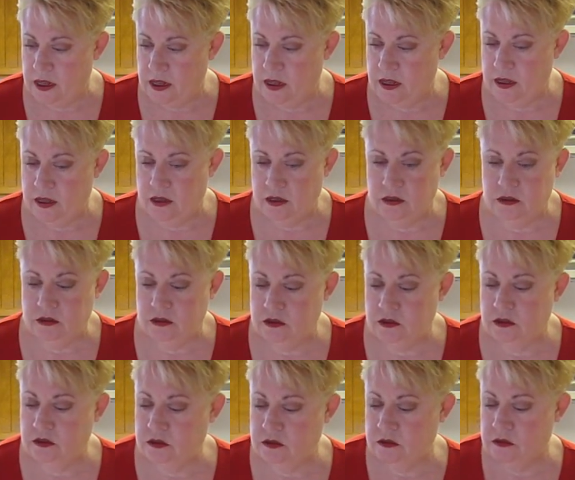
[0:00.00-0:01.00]
And,
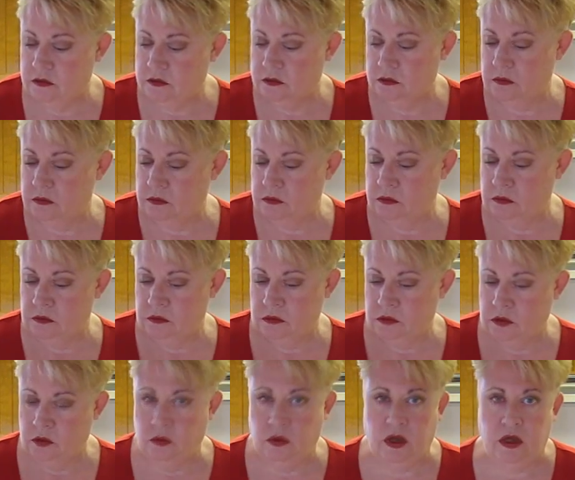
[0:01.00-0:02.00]

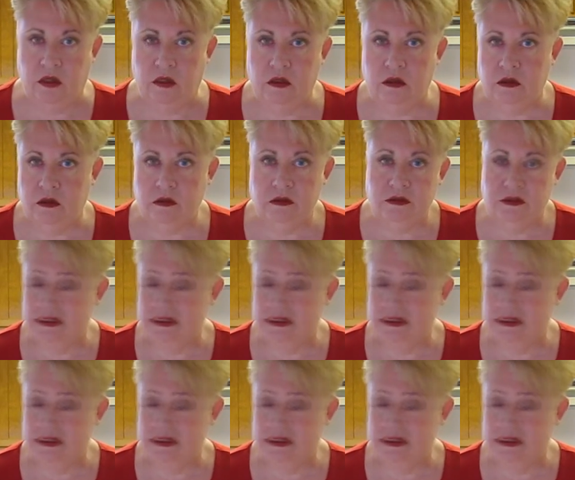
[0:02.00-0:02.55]
well,